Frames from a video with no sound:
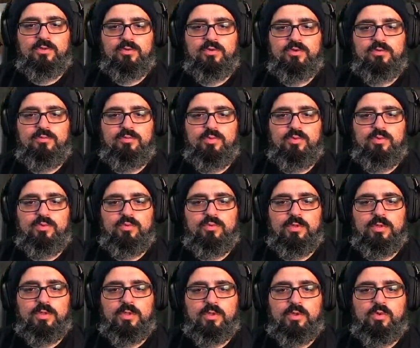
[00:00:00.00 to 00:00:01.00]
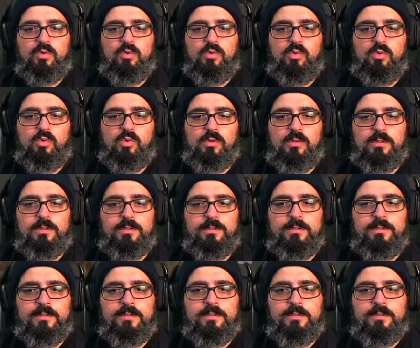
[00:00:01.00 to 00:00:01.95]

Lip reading: smooth and cool, and